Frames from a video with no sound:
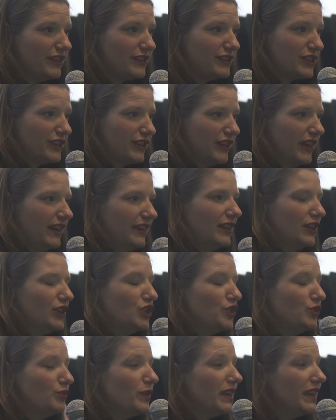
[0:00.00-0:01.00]
their screen?
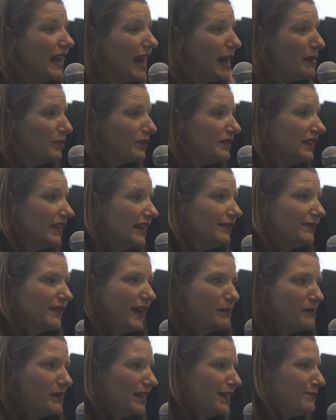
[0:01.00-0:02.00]
You would not believe
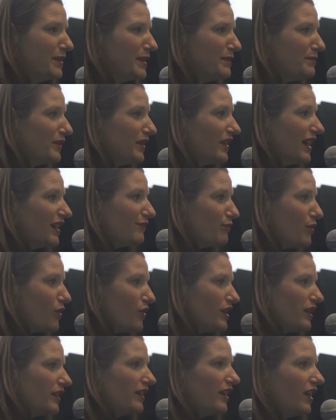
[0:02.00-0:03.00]
how many people have
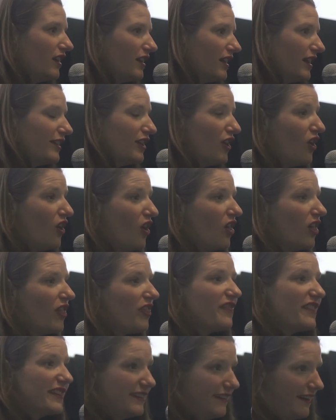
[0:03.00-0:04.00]
porn on all
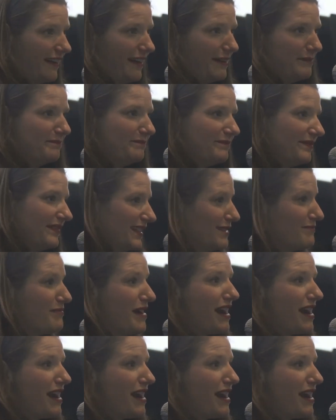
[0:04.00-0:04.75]
the time in the